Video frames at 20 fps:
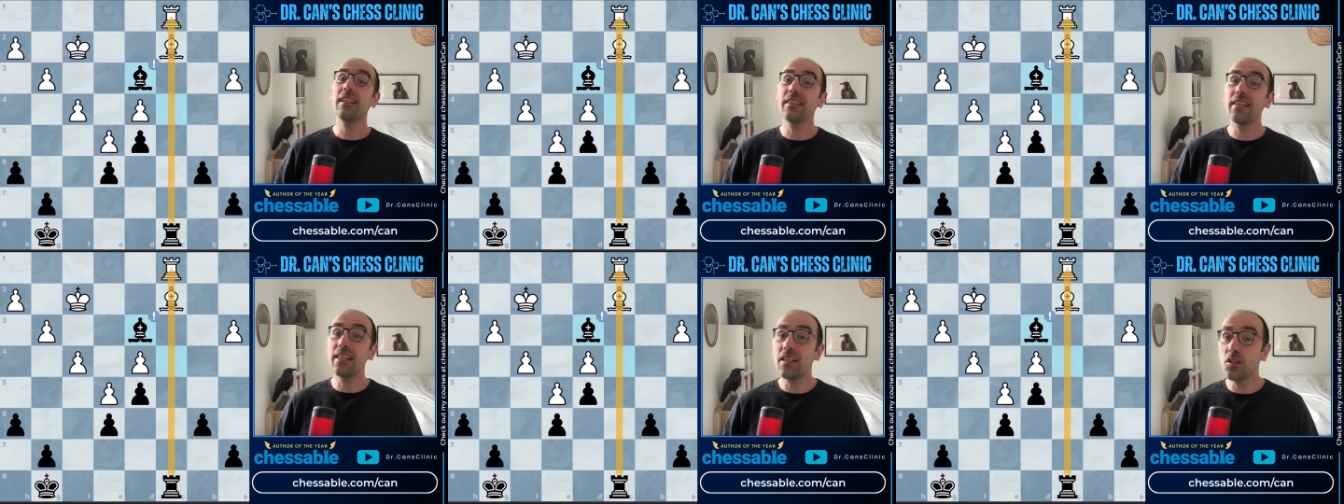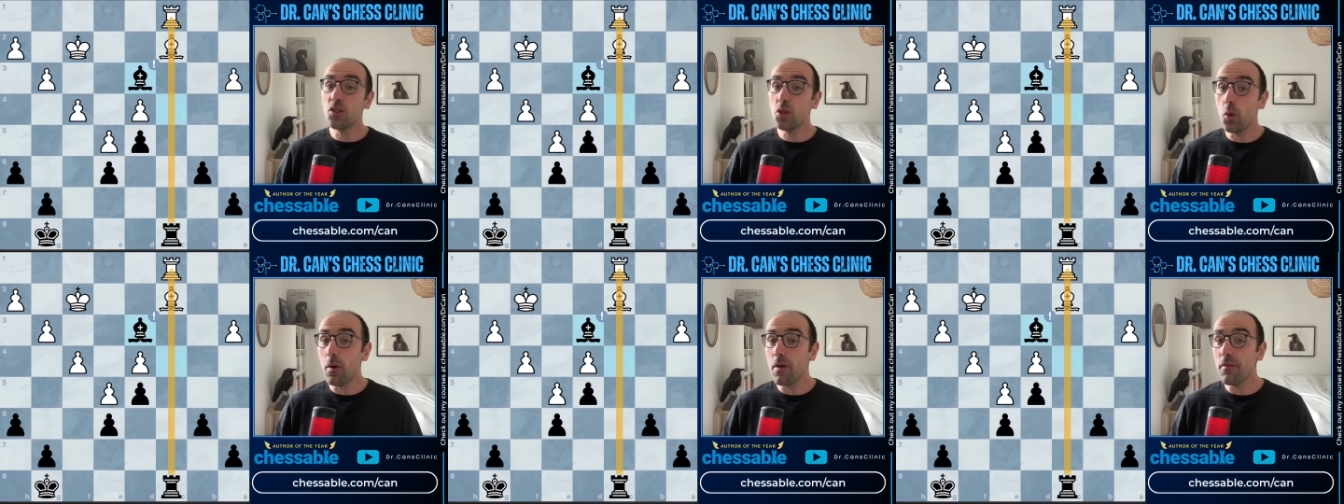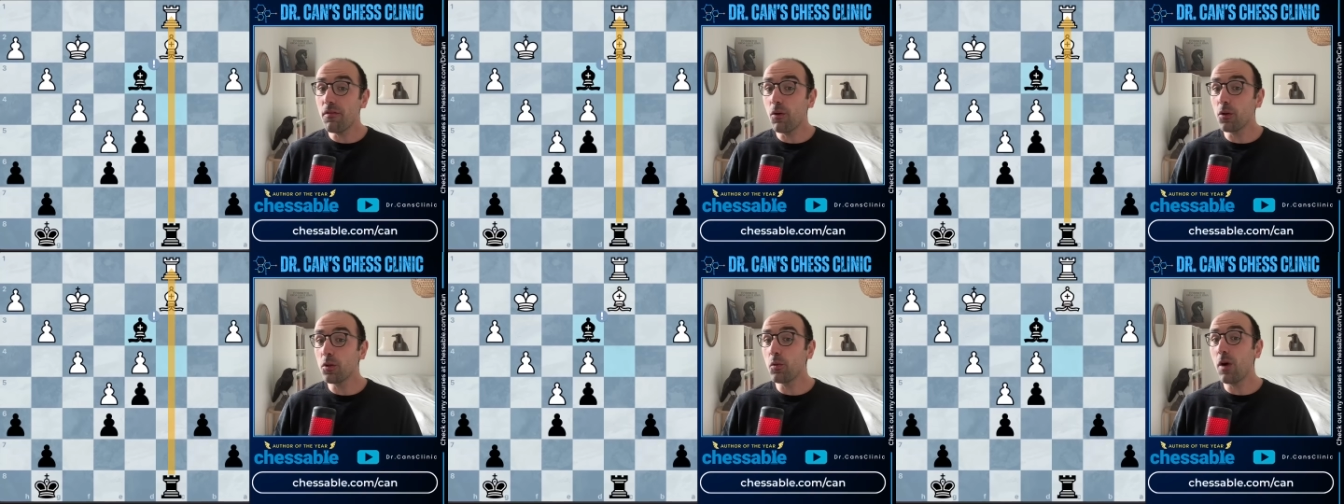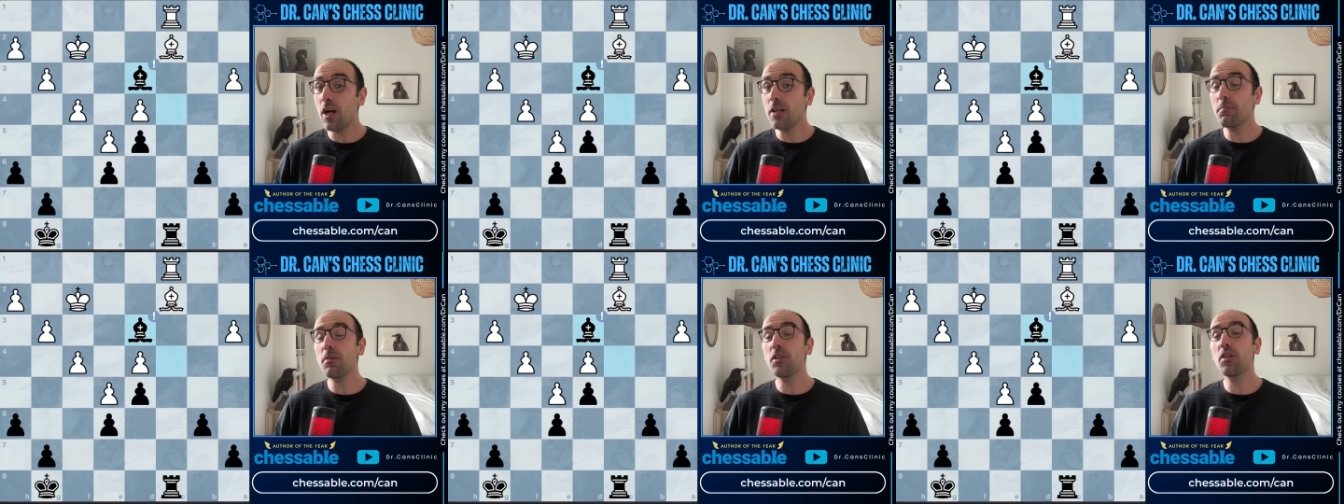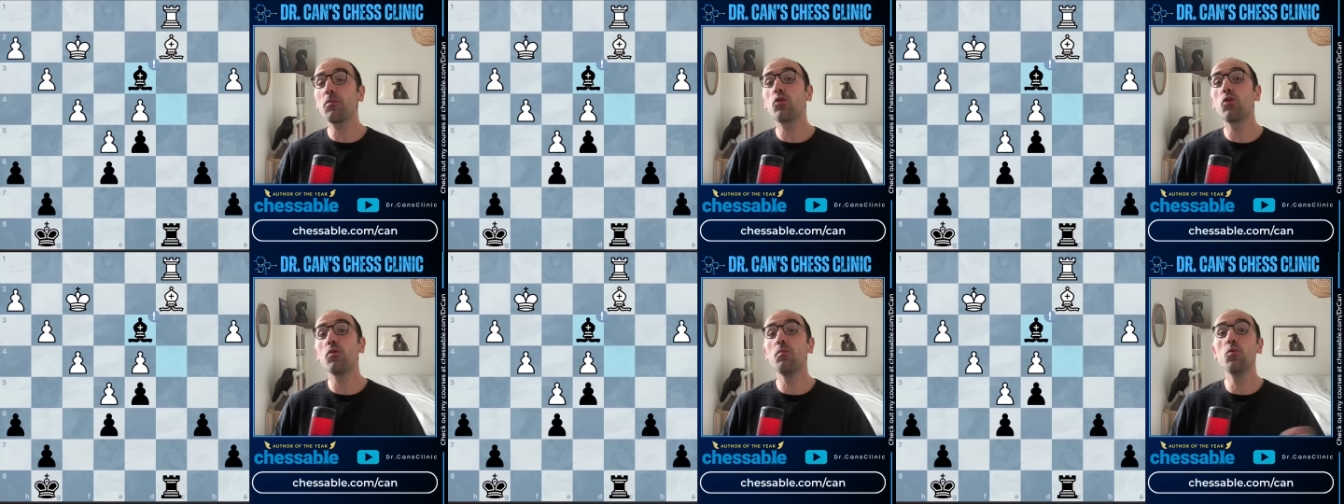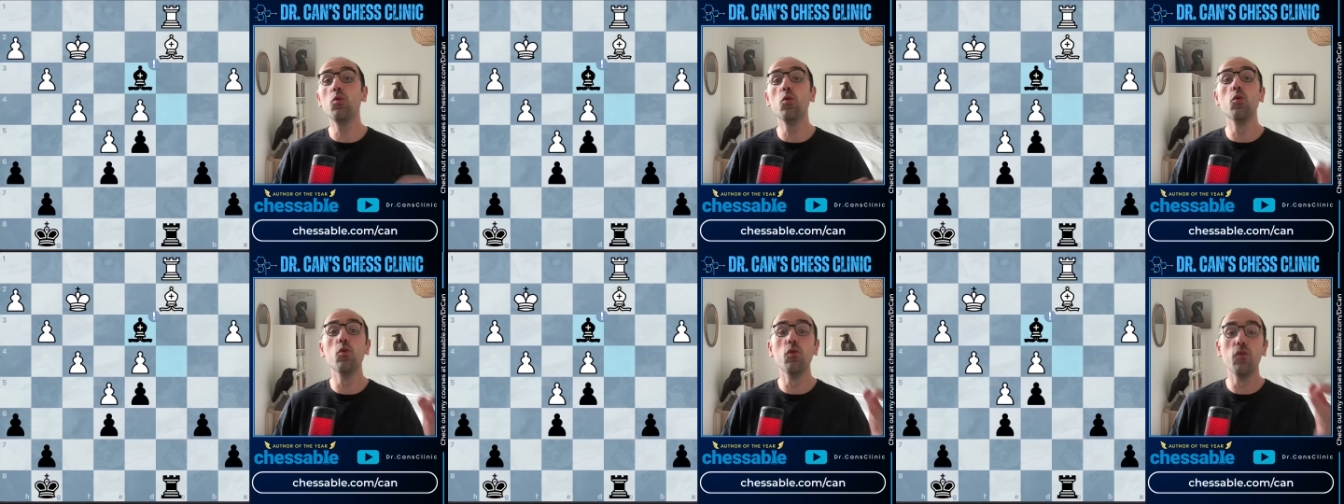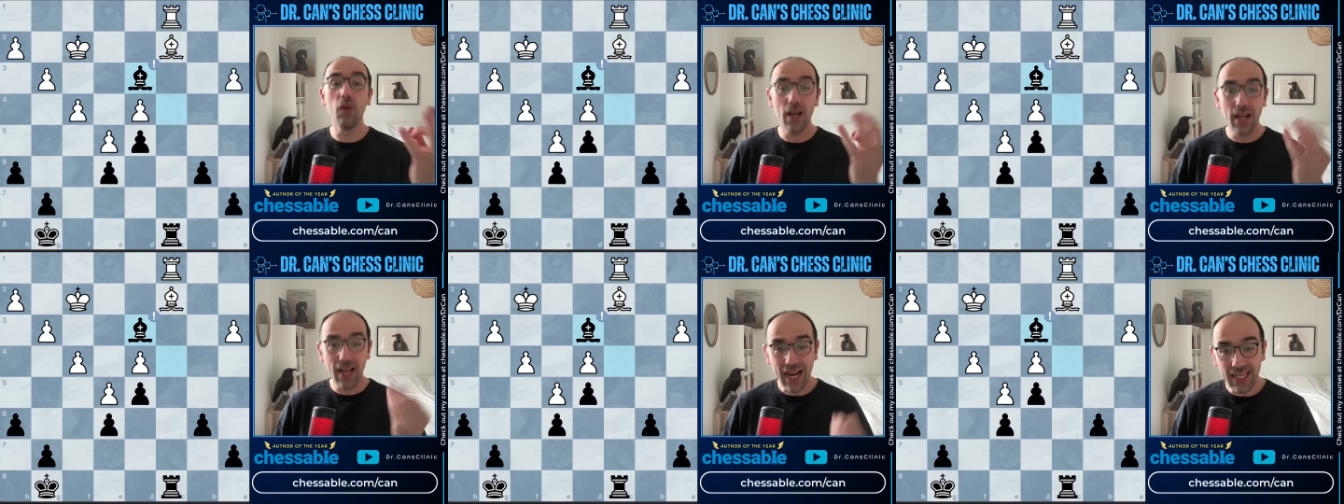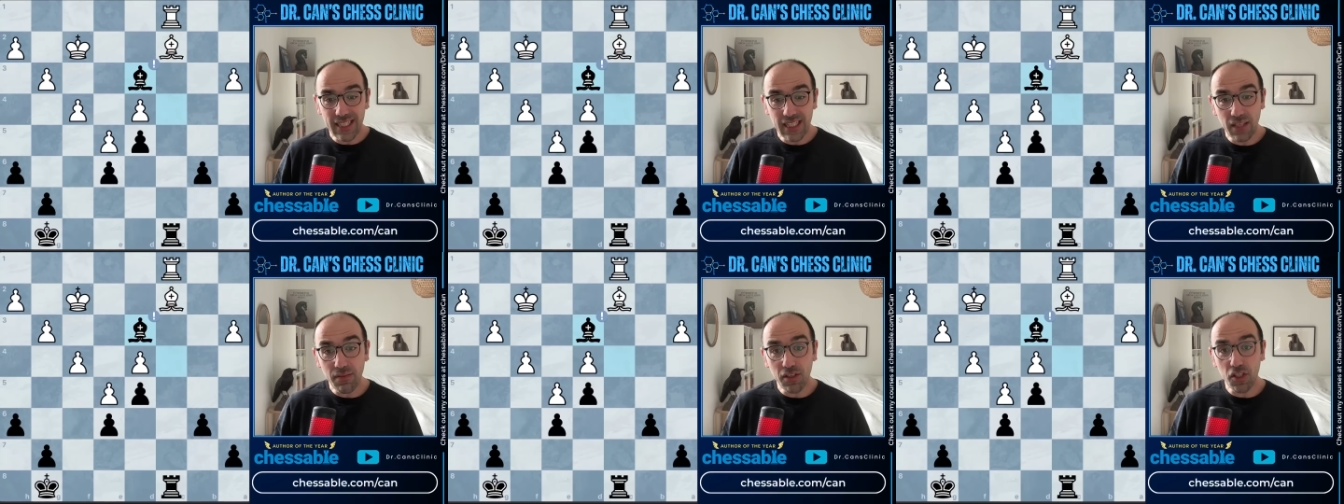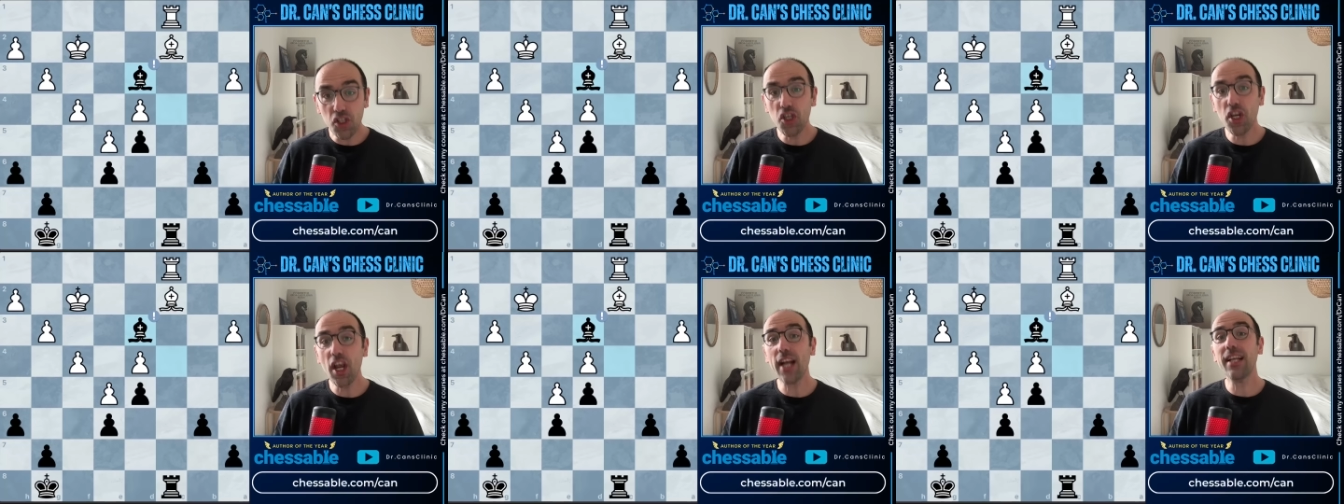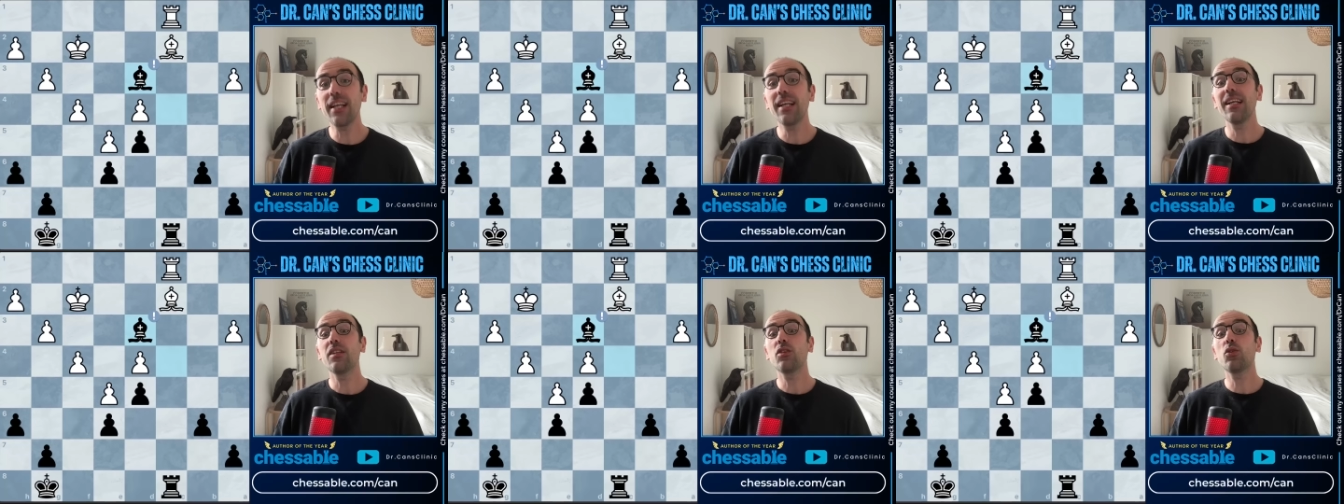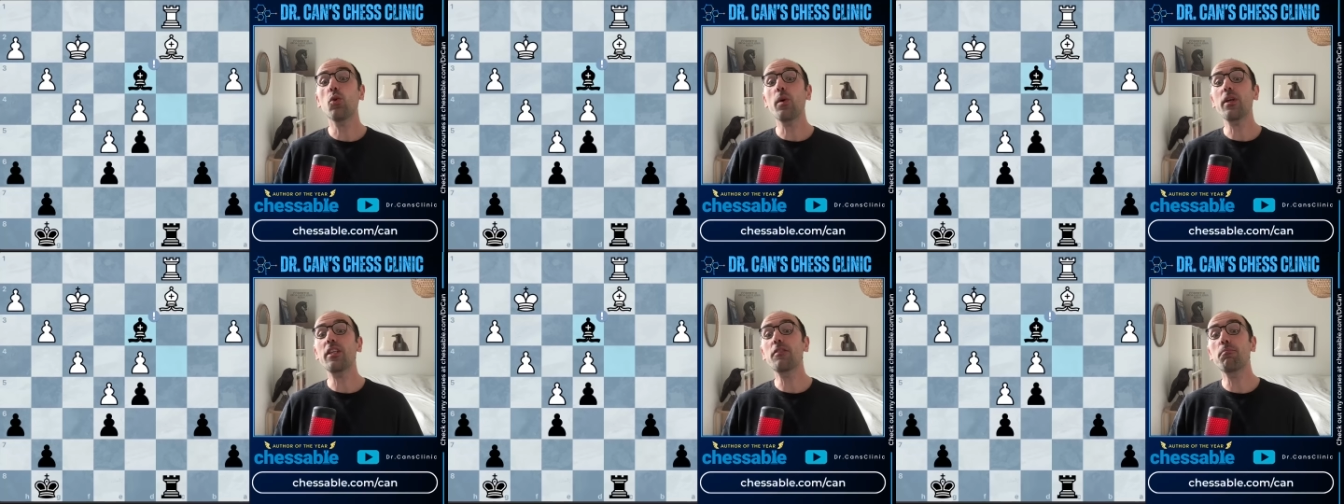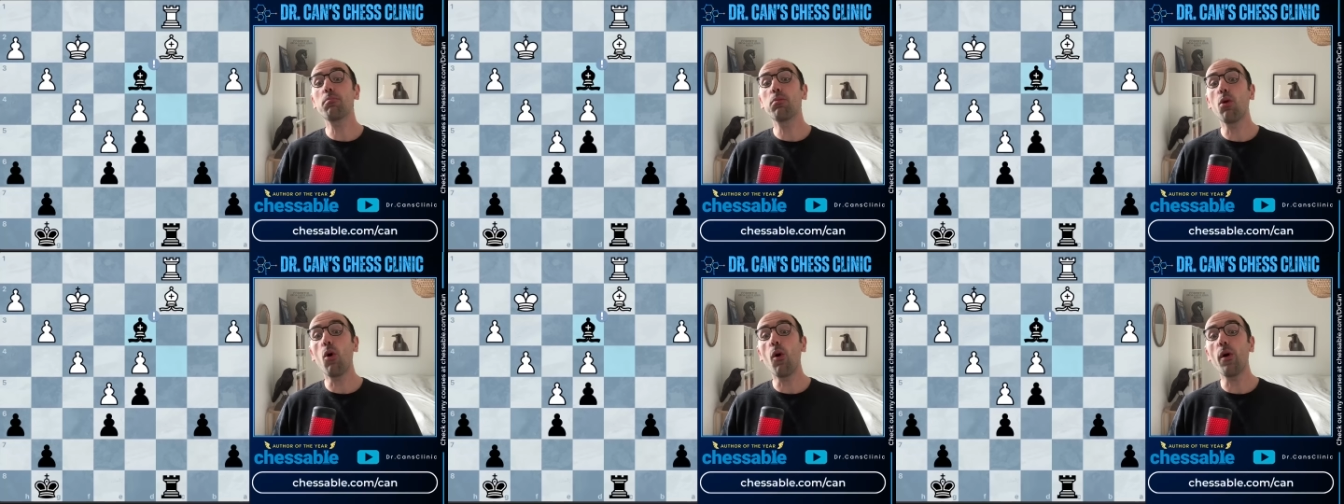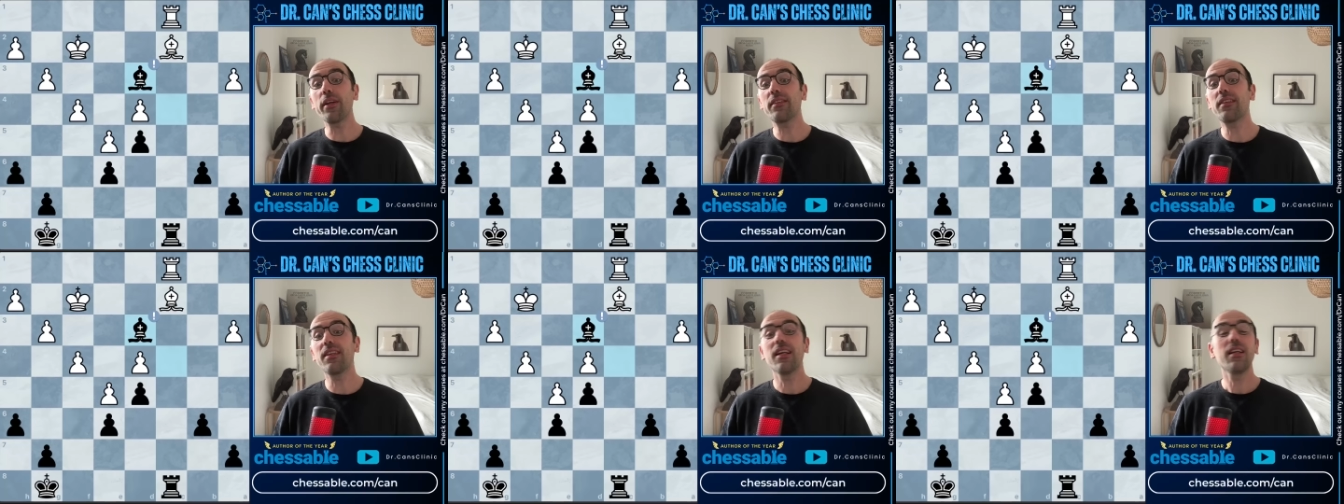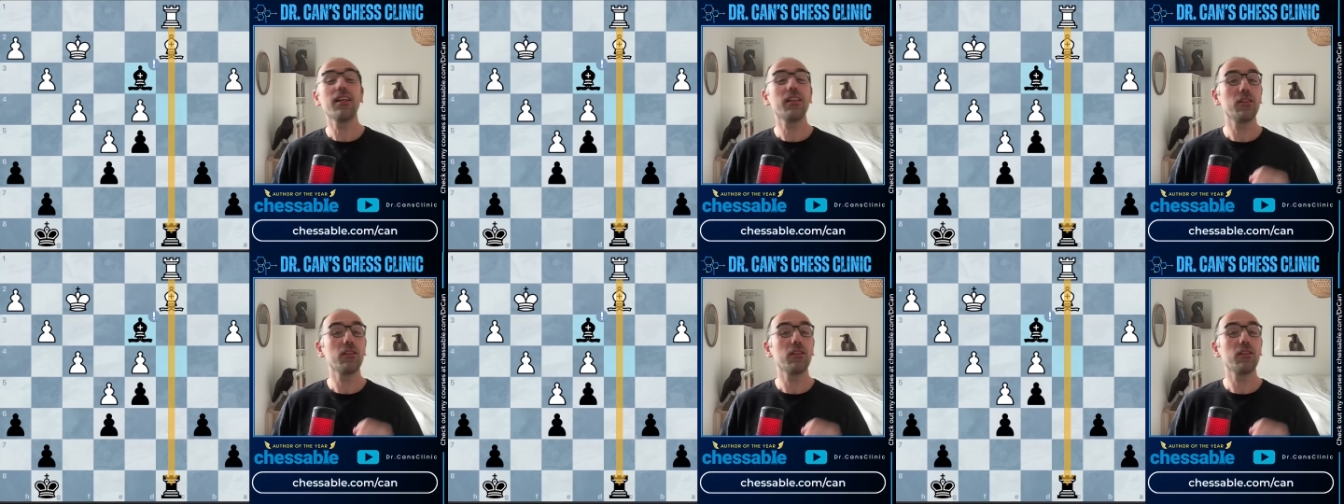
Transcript: There is no way for the white bishop to move and give a check to exploit